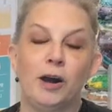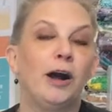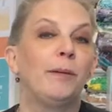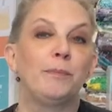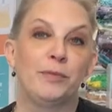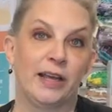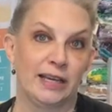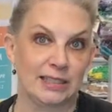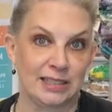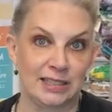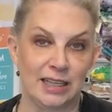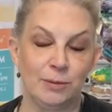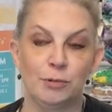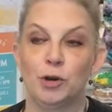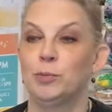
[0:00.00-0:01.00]
pop that
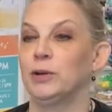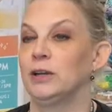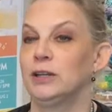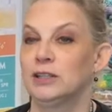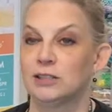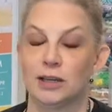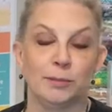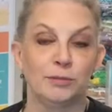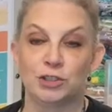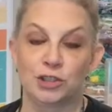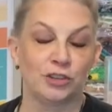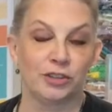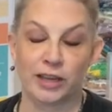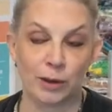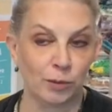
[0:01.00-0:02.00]
seam open because I'm right.
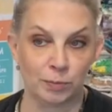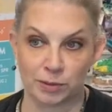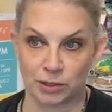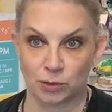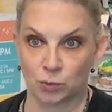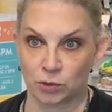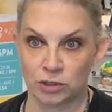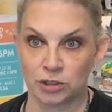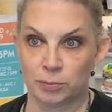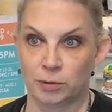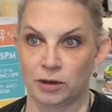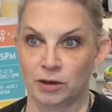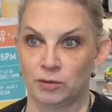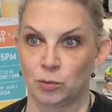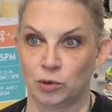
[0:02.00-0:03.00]
sure that would be the worst
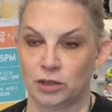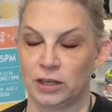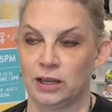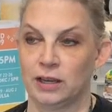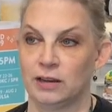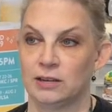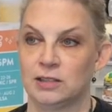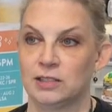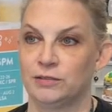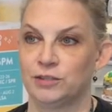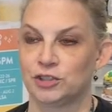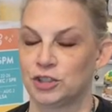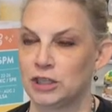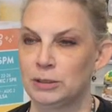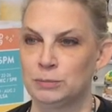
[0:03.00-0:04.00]
part of working out is if
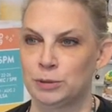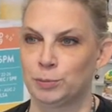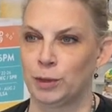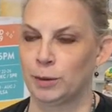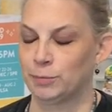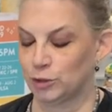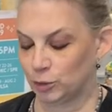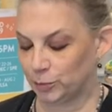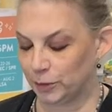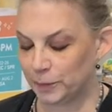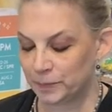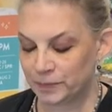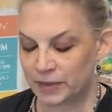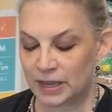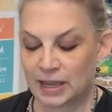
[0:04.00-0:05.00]
your seam's popped open.
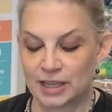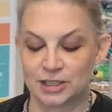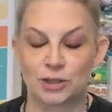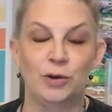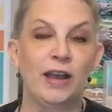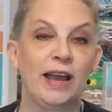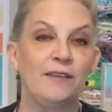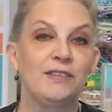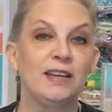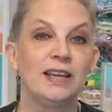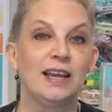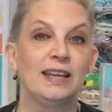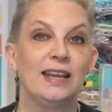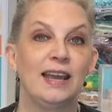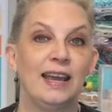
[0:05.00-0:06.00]
So having
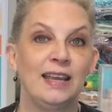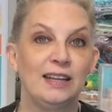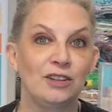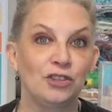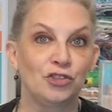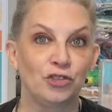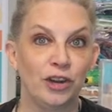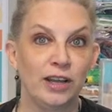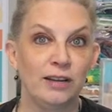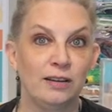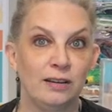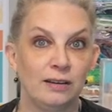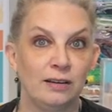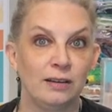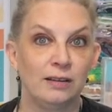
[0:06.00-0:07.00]
an eight thread
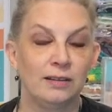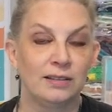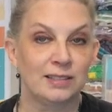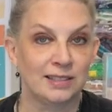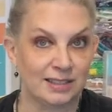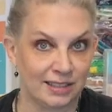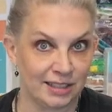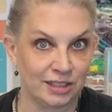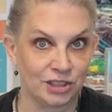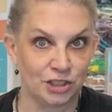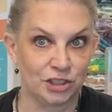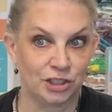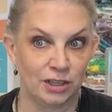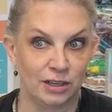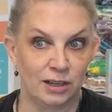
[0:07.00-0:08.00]
yeah. stitch
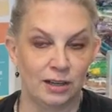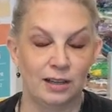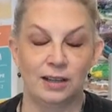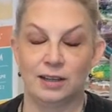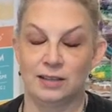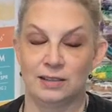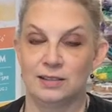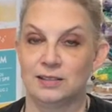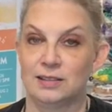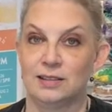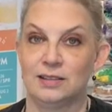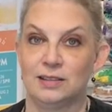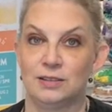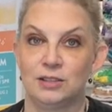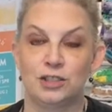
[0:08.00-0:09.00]
is
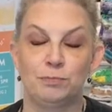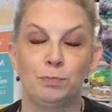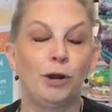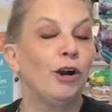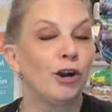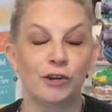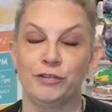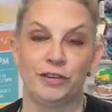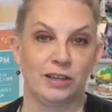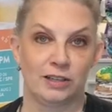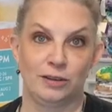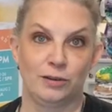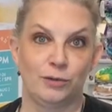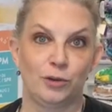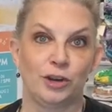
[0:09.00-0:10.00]
perfect
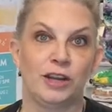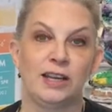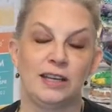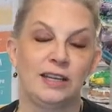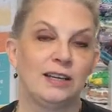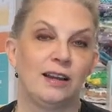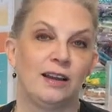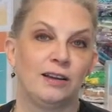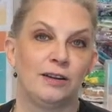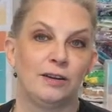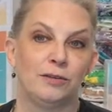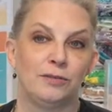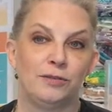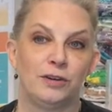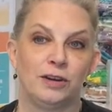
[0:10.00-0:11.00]
for any kind
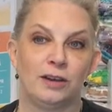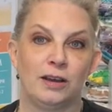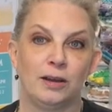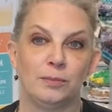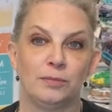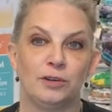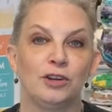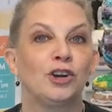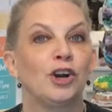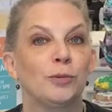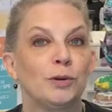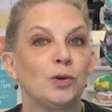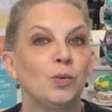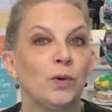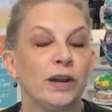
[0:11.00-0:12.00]
of um,
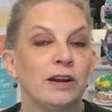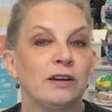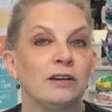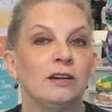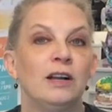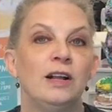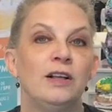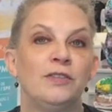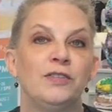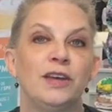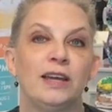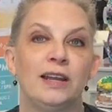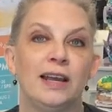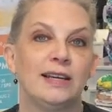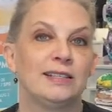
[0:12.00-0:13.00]
garment wear mm -hmm.
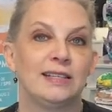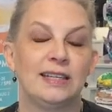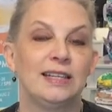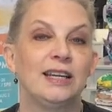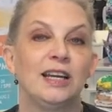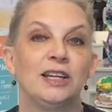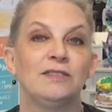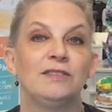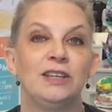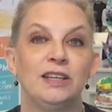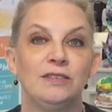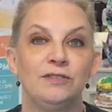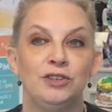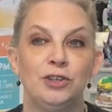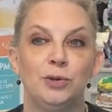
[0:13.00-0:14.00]
that has any kind of
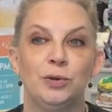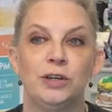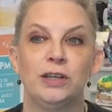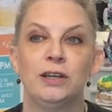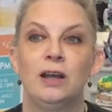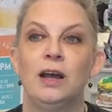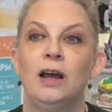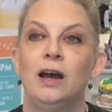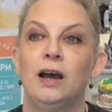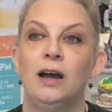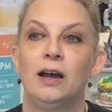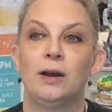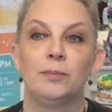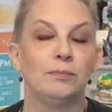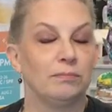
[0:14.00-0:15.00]
give to it.
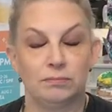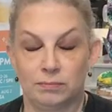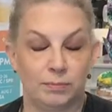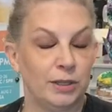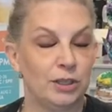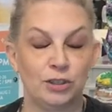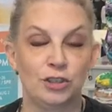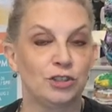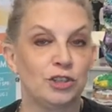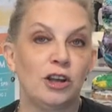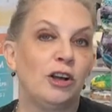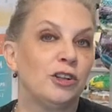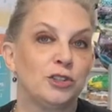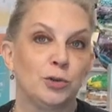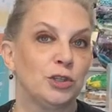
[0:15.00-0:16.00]
Um, but there's
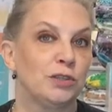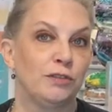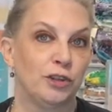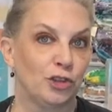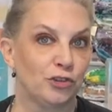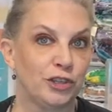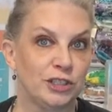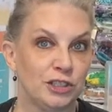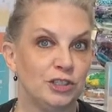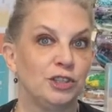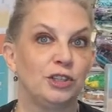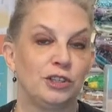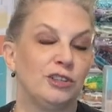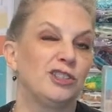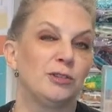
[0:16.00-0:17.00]
all sorts of other reasons you
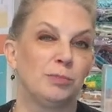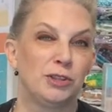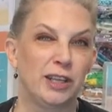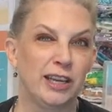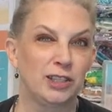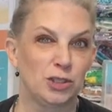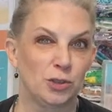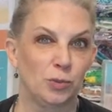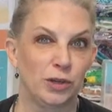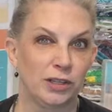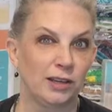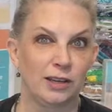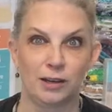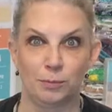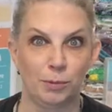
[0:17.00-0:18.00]
can use it, but that's the one
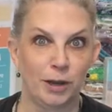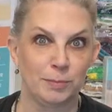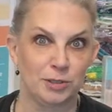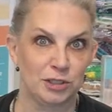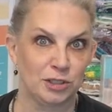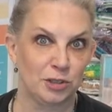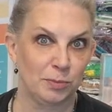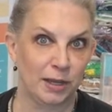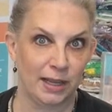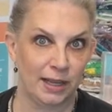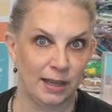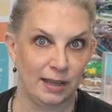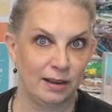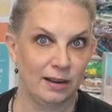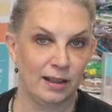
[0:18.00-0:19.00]
that kind of pops into my
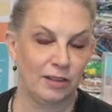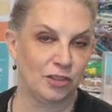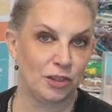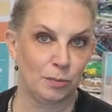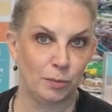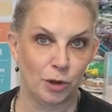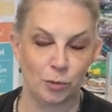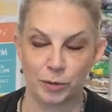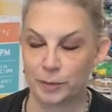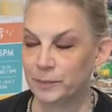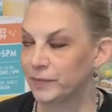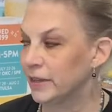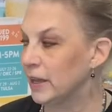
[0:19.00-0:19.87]
head at yeah. the moment.